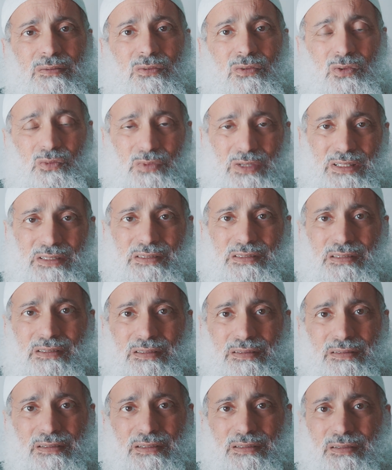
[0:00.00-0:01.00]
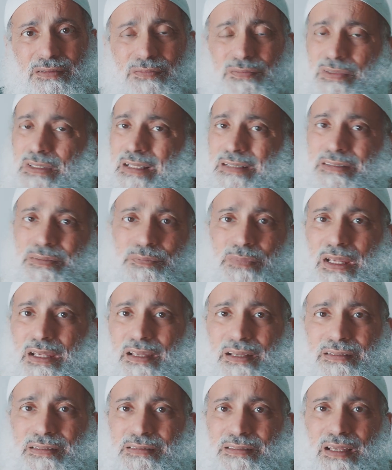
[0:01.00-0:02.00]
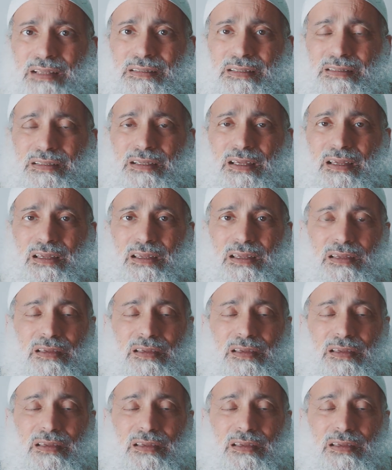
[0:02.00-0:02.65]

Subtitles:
Ruins? Doesn't make any sense.